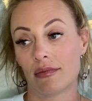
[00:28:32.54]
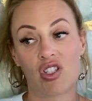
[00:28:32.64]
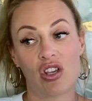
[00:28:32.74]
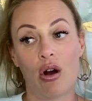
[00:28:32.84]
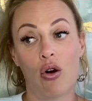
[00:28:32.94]

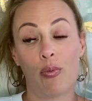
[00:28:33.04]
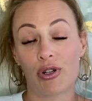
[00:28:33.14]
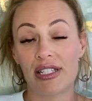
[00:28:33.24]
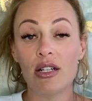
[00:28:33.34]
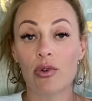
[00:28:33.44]
So
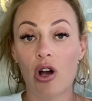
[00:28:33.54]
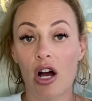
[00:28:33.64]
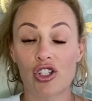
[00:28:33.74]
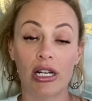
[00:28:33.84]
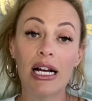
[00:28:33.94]
proceed with
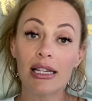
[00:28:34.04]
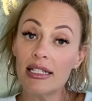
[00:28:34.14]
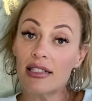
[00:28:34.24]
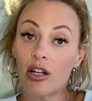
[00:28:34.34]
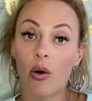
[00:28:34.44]
caution.
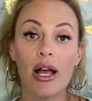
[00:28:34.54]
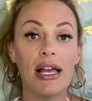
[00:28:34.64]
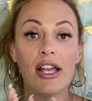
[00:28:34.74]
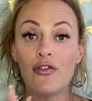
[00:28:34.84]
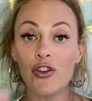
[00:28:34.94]
Listen though,
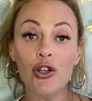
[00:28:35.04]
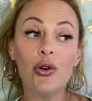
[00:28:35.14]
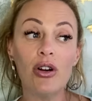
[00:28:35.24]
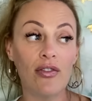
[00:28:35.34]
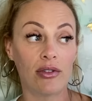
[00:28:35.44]
if you
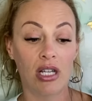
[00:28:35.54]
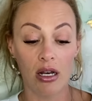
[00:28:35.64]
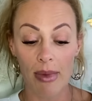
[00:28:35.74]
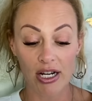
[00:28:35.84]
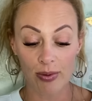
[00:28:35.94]
have done
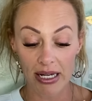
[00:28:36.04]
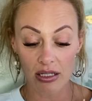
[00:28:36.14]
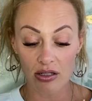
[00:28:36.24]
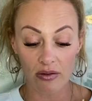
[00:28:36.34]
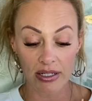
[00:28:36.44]
a
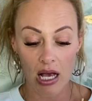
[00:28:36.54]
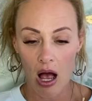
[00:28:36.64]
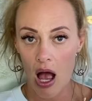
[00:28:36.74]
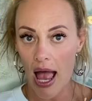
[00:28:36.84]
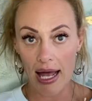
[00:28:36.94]
matchmaking service
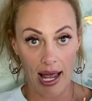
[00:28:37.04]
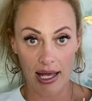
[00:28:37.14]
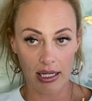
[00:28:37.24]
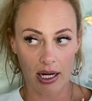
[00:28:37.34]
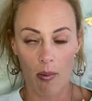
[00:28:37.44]
and
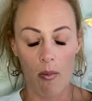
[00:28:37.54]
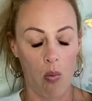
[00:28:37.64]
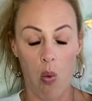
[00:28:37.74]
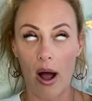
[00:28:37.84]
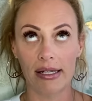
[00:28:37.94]
had like a
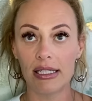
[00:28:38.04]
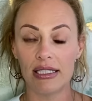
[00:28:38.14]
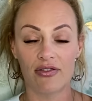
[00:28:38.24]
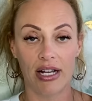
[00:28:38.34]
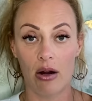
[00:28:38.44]
wildly
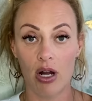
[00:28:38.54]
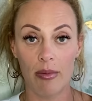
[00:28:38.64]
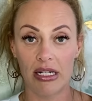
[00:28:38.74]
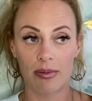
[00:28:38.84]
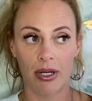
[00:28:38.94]
different outcome
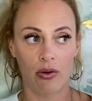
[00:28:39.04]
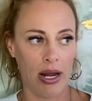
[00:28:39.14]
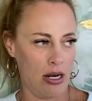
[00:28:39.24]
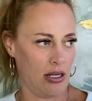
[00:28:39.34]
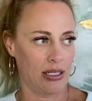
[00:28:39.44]
and it's been
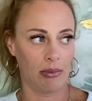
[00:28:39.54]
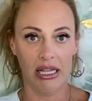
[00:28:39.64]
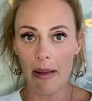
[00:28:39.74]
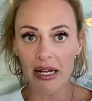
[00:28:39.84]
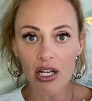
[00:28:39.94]
great,
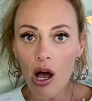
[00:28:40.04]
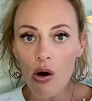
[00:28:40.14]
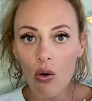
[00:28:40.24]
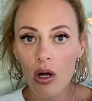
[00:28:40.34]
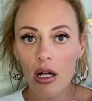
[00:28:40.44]
let me know.